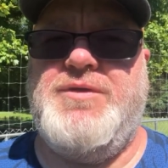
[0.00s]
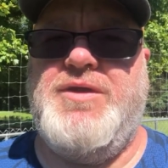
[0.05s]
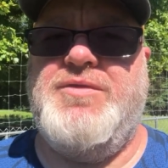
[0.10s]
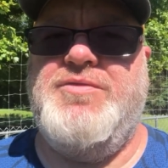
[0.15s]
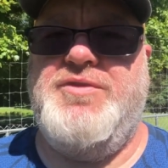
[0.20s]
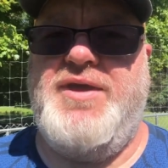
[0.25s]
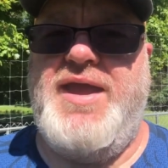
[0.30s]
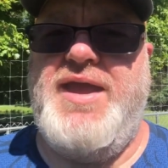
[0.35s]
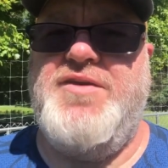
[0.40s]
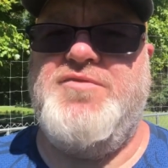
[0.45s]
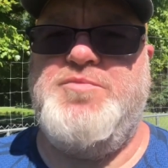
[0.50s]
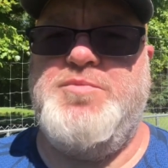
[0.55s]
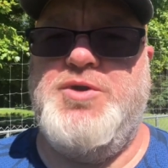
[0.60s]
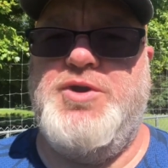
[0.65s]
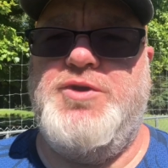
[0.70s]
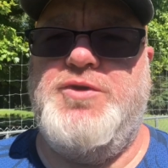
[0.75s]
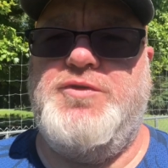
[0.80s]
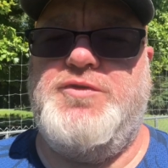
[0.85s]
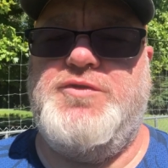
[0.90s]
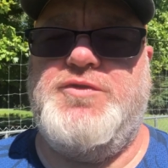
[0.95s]
They have
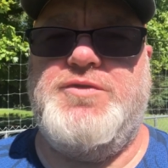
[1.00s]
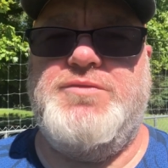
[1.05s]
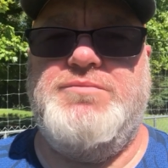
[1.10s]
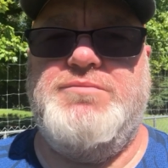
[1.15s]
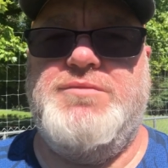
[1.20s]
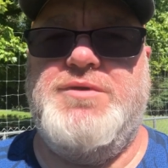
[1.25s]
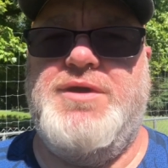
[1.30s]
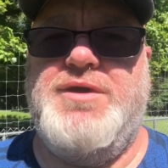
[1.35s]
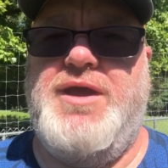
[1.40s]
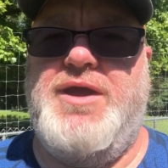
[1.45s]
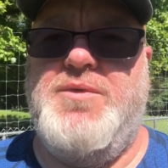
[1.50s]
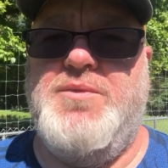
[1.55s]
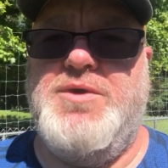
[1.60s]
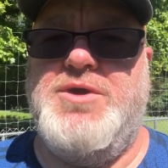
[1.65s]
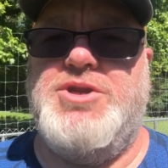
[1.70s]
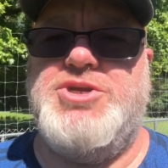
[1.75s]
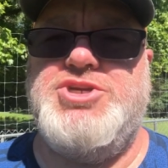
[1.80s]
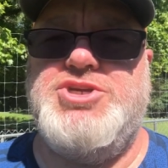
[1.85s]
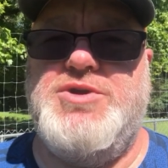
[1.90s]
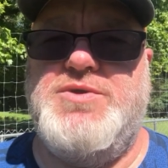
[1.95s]
produced, and we're
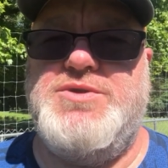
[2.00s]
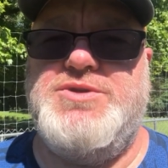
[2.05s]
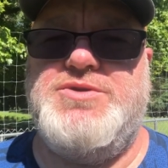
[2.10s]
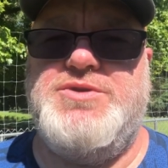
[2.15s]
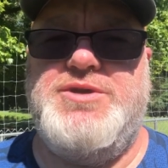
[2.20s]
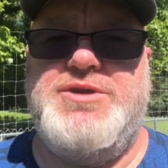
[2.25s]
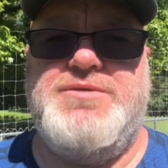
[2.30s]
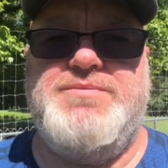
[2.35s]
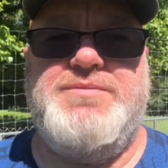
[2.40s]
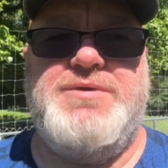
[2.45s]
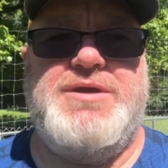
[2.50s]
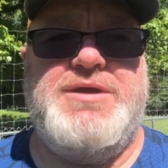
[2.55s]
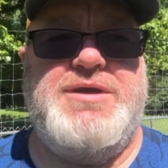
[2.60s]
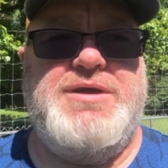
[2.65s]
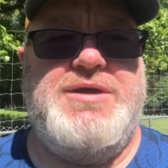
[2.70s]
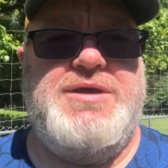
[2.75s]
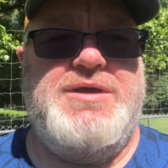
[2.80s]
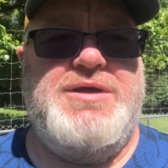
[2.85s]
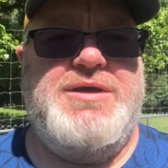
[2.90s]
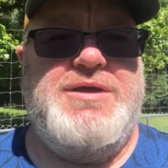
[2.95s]
going to show it to you.
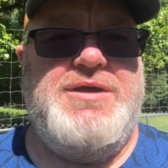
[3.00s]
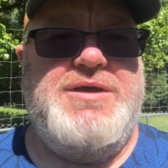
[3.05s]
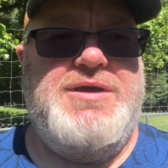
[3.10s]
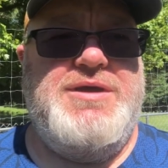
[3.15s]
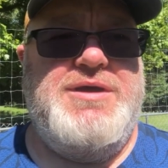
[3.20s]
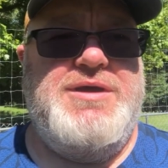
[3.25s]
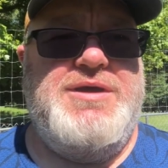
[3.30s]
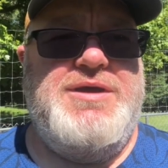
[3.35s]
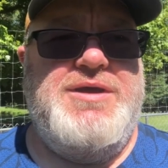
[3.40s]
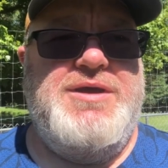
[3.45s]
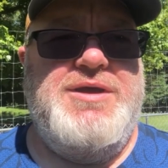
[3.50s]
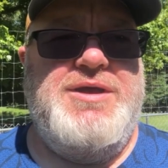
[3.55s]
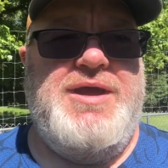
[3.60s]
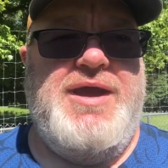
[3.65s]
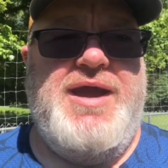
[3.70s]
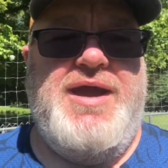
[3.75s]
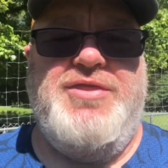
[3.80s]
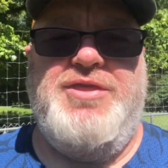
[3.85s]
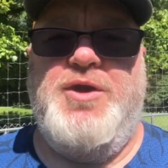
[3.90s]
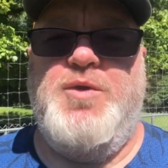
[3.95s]

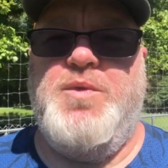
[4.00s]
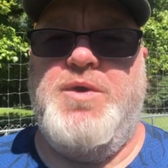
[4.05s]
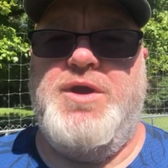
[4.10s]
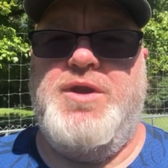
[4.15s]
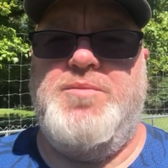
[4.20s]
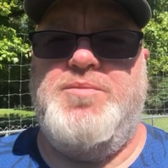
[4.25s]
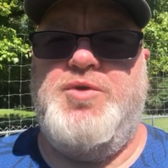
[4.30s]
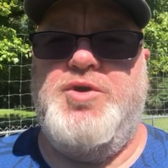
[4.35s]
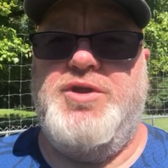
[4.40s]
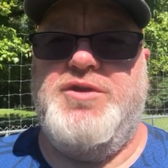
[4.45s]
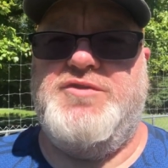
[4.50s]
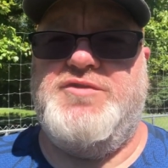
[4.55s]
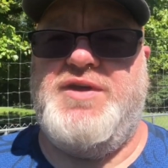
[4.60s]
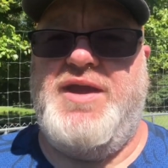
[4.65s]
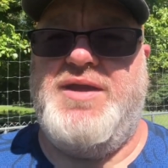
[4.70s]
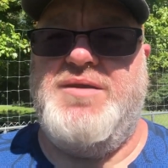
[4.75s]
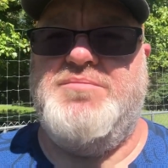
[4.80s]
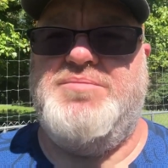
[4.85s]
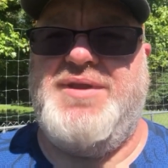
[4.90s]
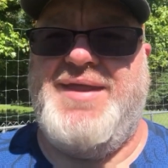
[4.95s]
I think we're going to put a
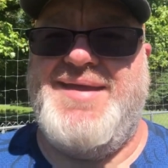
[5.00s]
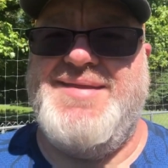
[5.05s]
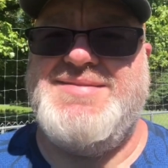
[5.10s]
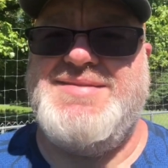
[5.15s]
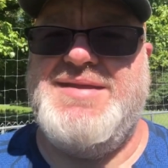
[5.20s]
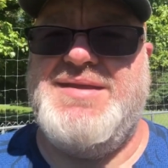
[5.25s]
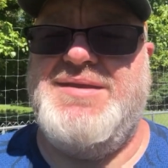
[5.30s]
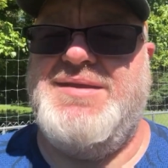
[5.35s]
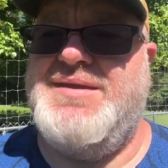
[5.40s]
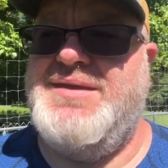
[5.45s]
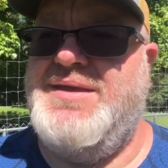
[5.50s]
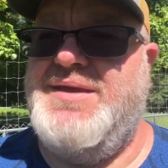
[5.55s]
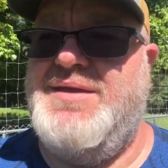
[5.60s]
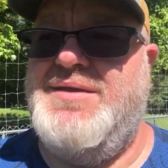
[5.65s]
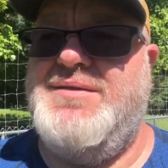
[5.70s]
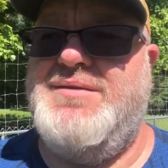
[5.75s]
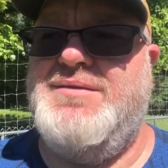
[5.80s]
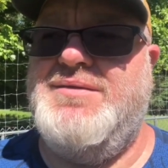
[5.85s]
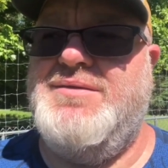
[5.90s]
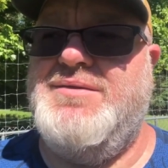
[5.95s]
second planting
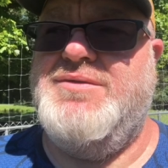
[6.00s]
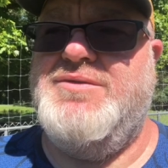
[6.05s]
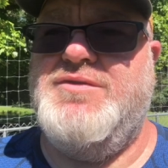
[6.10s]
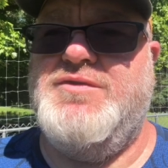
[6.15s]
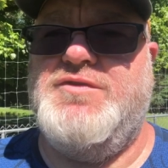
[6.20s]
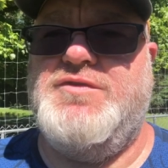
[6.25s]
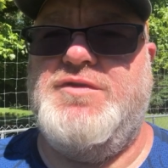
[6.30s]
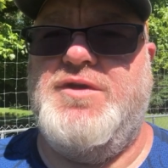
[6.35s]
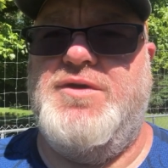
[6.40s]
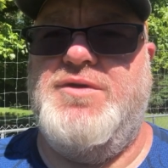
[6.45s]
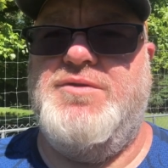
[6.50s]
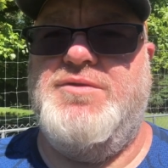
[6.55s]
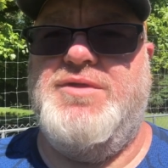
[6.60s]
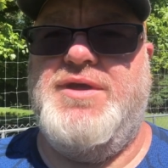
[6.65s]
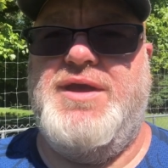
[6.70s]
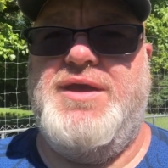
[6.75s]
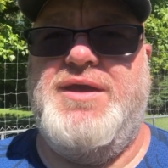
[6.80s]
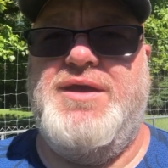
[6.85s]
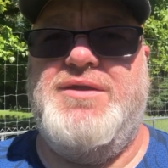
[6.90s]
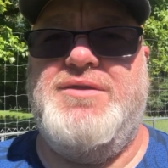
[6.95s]
in so
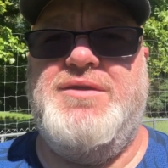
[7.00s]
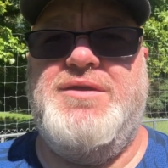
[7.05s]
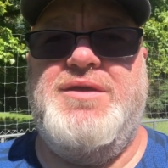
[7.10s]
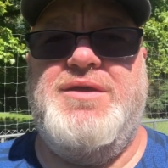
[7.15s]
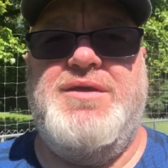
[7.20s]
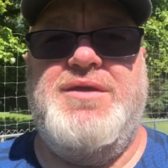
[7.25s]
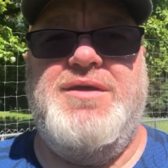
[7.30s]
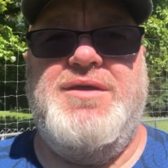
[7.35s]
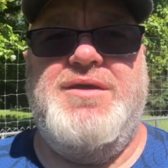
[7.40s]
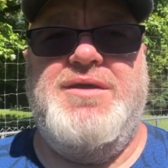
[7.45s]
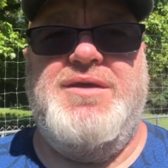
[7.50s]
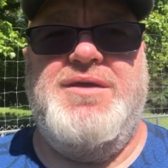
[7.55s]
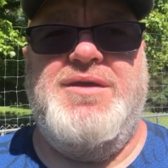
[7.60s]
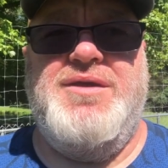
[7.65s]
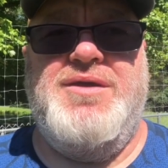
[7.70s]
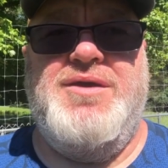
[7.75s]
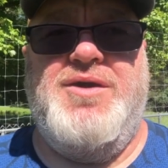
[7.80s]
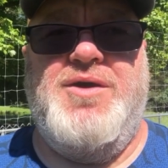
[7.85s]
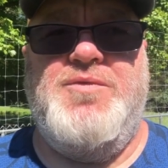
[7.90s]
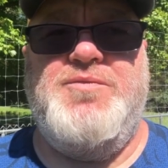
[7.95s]
that
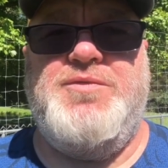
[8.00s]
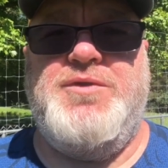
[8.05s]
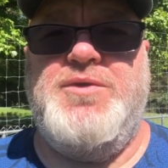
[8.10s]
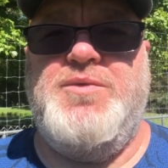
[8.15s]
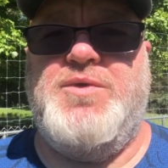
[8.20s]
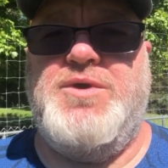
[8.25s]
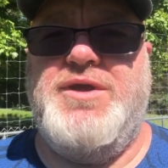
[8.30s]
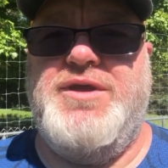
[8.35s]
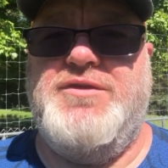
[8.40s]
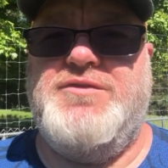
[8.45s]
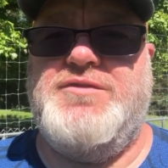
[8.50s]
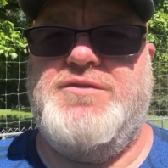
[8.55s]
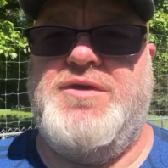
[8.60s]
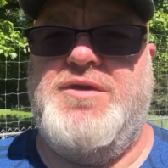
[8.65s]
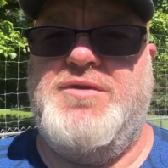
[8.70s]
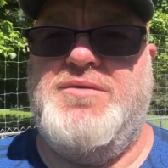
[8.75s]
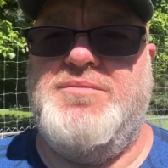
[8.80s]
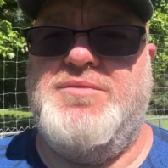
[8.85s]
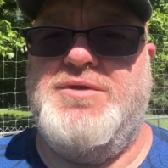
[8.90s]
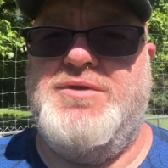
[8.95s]
hopefully we'll get
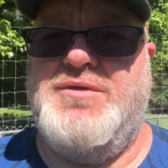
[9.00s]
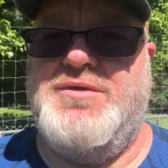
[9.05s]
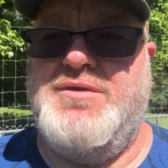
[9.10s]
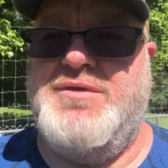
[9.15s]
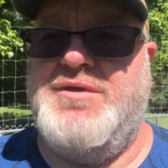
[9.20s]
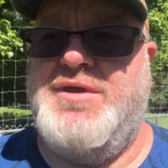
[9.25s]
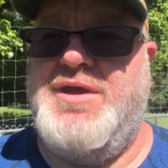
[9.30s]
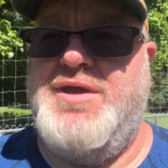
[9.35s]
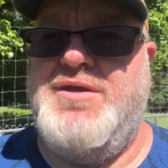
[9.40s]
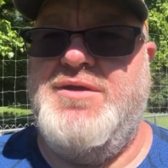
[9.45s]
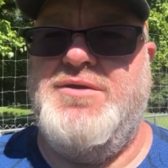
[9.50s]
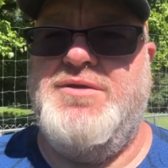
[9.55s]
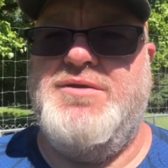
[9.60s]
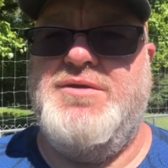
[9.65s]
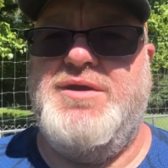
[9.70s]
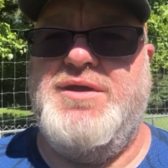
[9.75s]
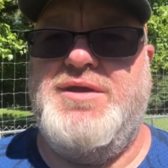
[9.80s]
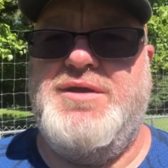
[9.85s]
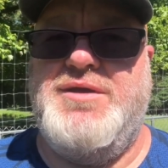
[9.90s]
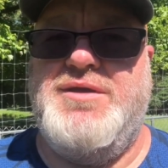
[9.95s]
some here
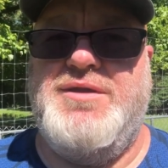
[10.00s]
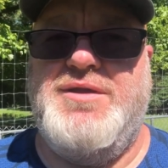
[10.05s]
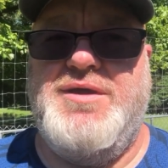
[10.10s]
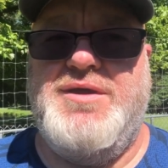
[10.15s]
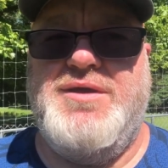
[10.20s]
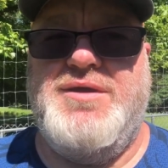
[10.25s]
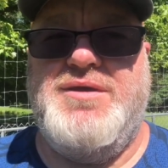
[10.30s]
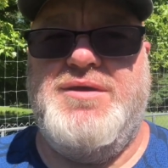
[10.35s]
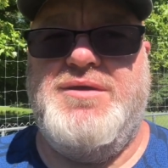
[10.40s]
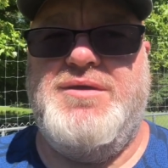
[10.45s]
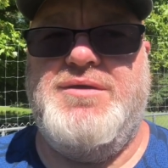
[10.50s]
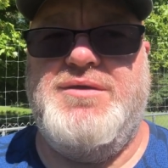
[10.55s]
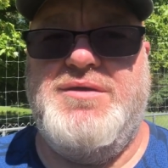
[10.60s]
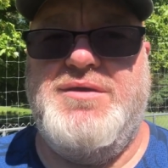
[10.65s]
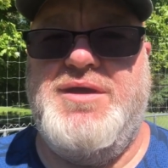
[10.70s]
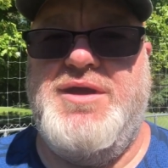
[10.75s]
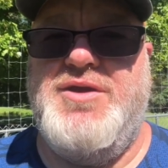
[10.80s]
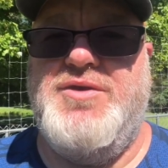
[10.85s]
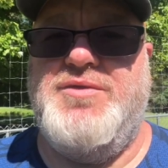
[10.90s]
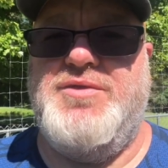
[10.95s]
in uh,
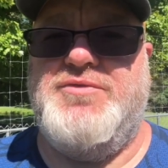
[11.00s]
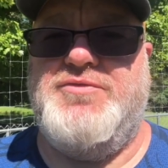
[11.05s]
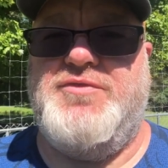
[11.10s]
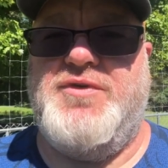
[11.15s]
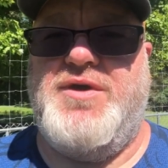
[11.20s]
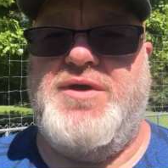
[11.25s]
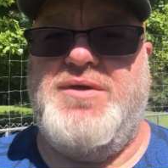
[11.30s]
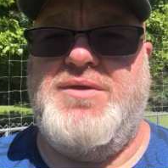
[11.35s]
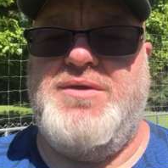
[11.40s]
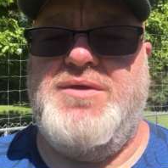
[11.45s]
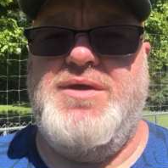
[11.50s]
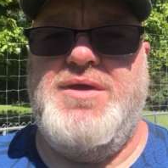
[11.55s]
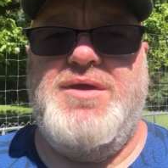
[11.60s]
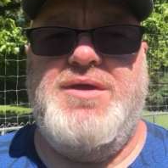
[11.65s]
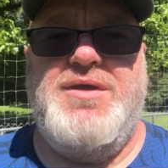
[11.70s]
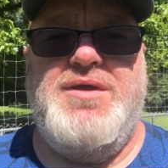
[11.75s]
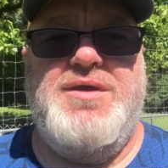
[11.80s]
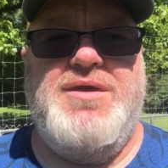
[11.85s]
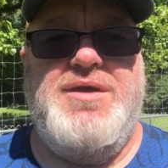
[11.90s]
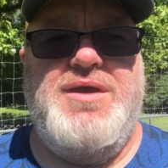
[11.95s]
here in the fall
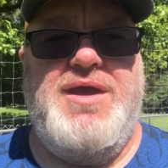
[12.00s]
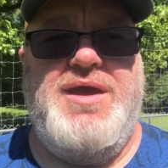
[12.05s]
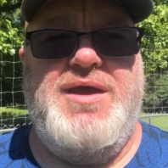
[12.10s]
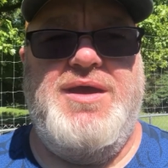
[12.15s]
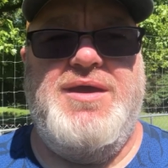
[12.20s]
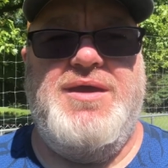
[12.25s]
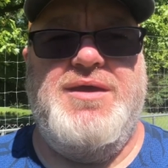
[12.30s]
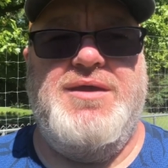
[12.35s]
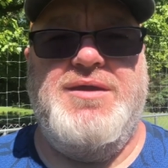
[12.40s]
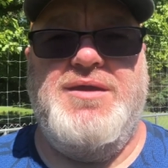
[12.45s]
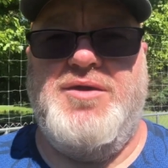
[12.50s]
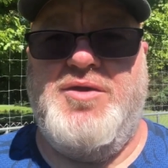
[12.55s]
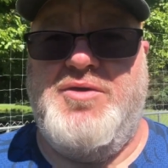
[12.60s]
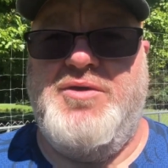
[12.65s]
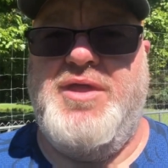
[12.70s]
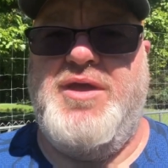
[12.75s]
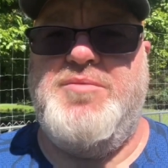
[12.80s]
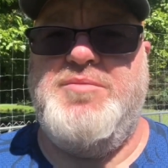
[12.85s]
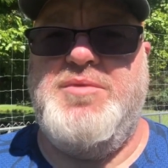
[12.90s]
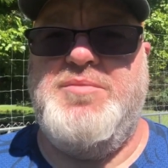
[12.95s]
and oh
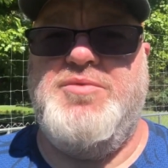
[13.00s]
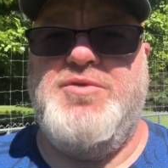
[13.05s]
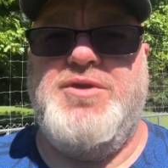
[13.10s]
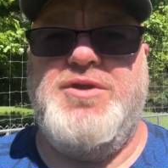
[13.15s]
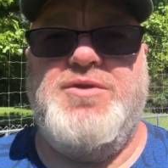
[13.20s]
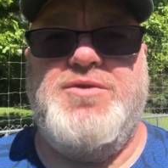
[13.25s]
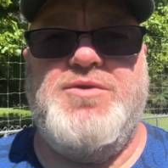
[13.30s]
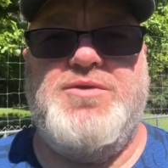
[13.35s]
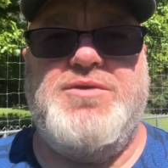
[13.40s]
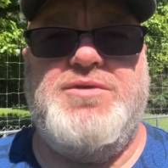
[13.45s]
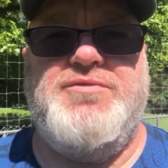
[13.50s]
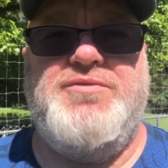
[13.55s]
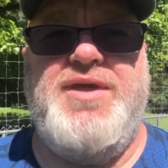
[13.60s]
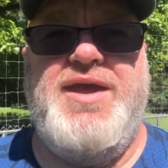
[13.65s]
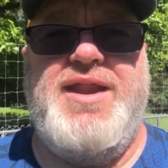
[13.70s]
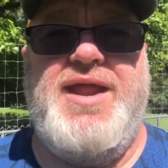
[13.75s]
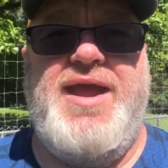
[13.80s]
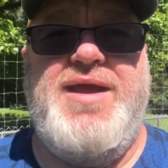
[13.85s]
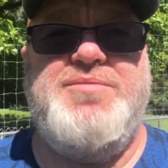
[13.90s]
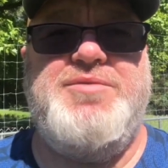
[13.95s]
that'd be pretty cool if
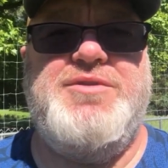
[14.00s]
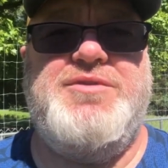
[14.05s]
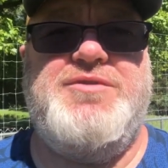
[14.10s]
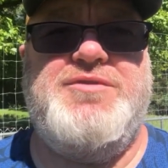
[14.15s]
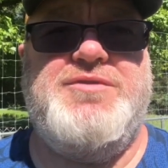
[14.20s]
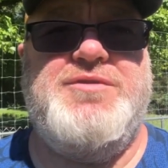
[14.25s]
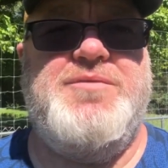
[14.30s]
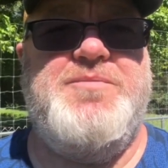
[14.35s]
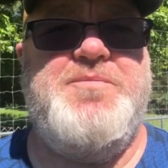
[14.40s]
that happens